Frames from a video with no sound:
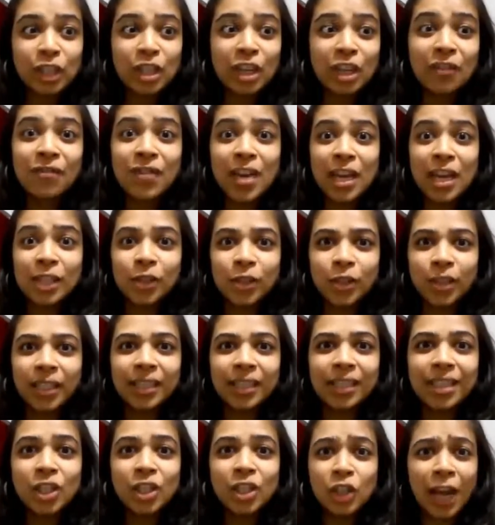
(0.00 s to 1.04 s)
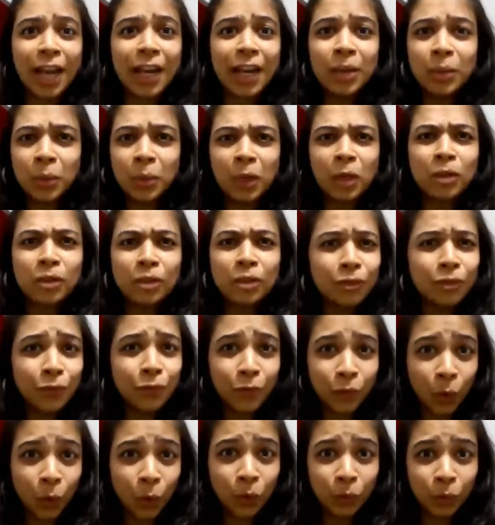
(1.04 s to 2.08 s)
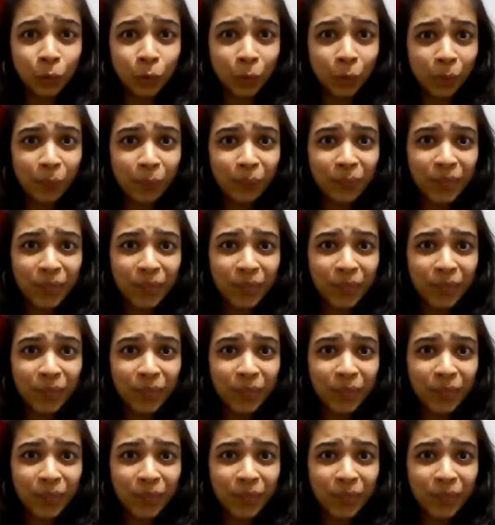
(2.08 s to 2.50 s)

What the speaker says: eventually the child will also follow.